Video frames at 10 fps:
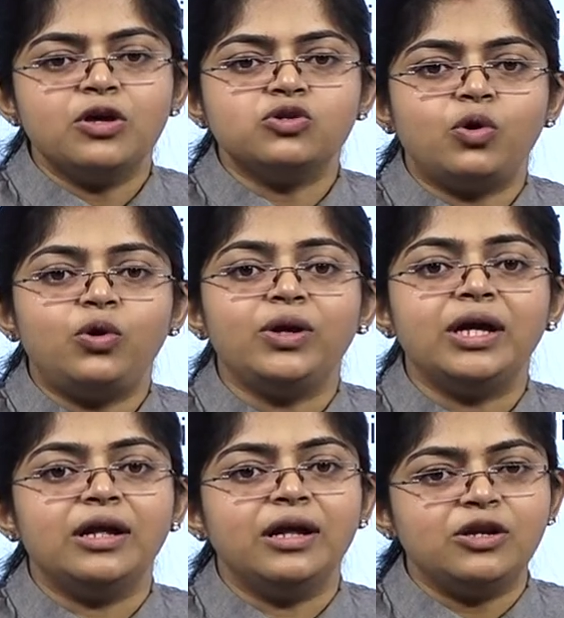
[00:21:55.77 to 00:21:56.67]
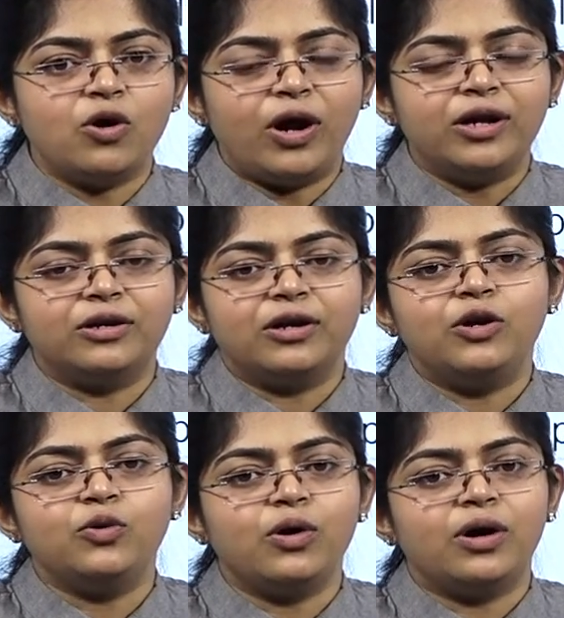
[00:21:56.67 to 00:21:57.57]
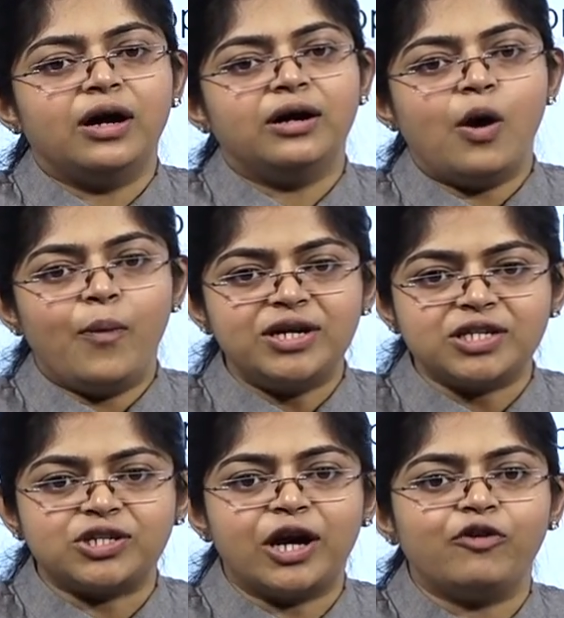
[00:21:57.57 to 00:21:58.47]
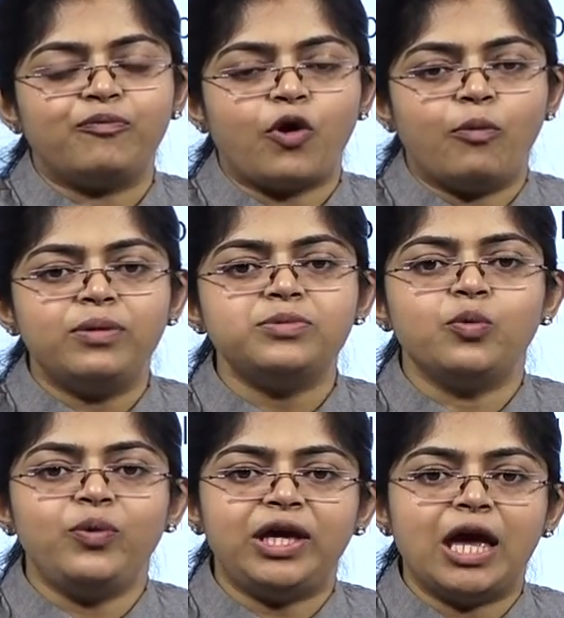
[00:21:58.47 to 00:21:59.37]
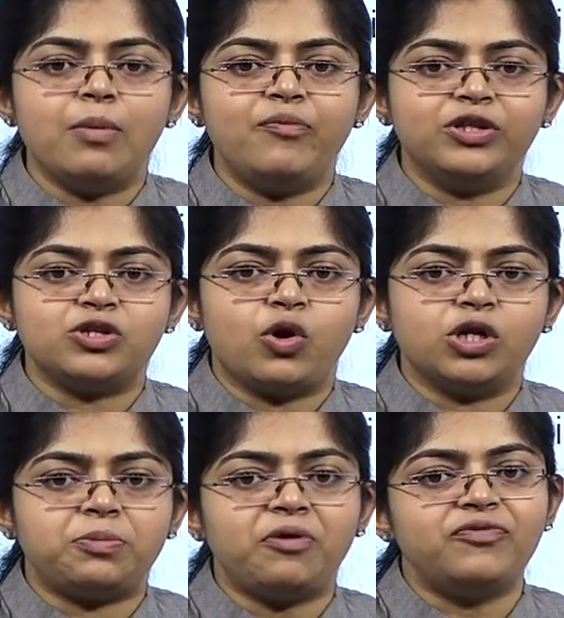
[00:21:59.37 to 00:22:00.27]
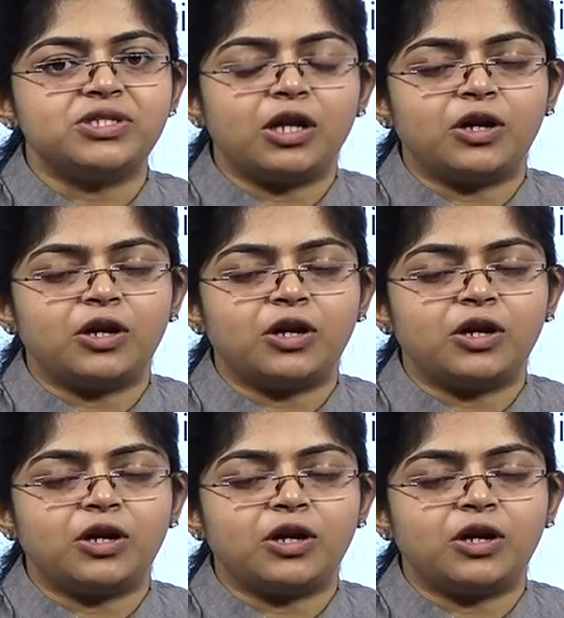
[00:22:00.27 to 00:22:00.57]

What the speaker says: So, in order to avoid such kind of problems, we came up with this concept of fiscal